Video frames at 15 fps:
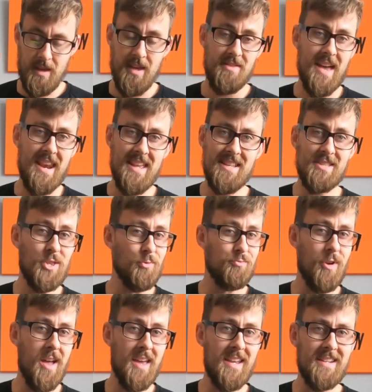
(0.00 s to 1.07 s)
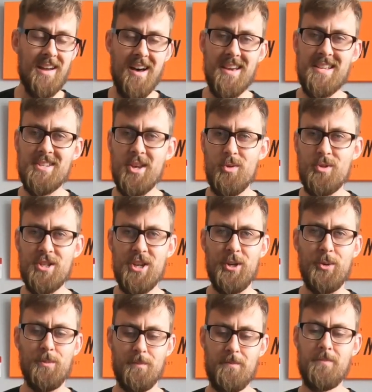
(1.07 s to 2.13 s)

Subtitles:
That is the Ride ISO 2.